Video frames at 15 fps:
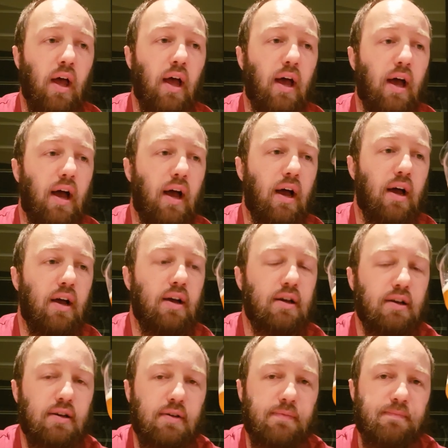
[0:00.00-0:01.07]

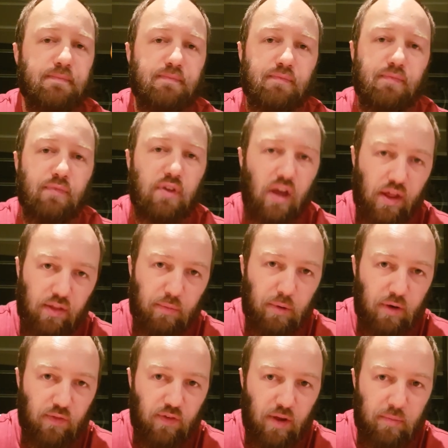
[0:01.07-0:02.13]
I, the other bit
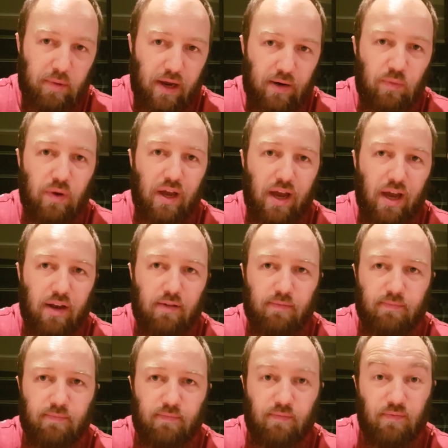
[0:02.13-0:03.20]
of feedback we had
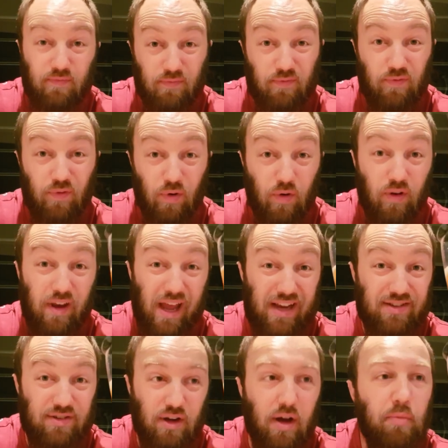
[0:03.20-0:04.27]
for
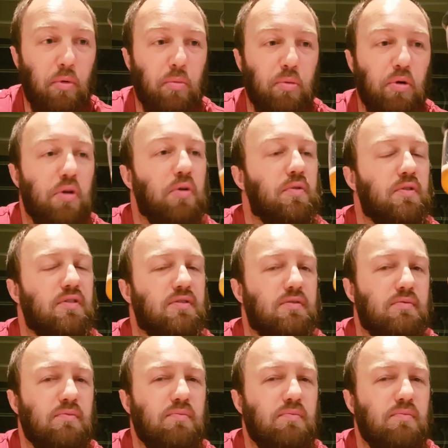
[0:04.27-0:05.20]
next time we brew was